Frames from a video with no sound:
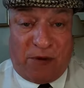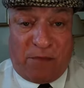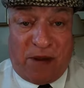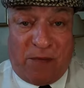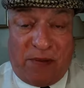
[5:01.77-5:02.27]

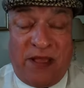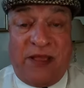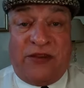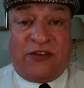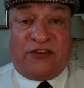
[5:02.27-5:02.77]
pop-up
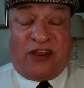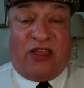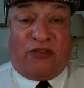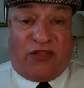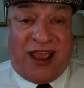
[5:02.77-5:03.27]
to
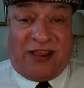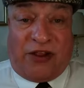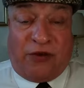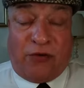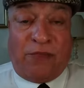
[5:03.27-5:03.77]
say
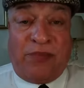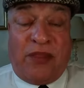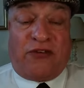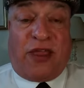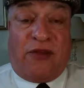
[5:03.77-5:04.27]
thank you
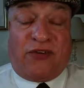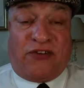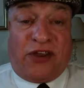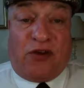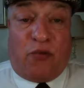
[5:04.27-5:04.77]
to
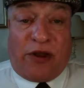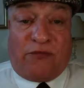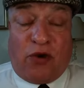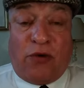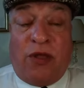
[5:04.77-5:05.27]
every single one
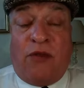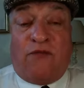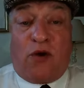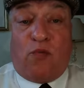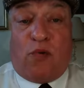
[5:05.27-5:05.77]
of you
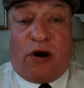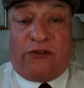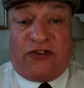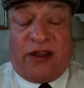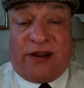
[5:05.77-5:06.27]
for
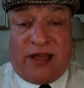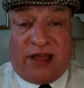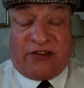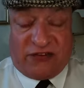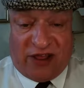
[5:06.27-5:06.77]
watching
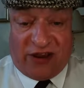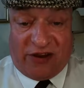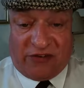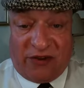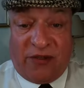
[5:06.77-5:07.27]
last
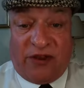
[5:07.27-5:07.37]
night.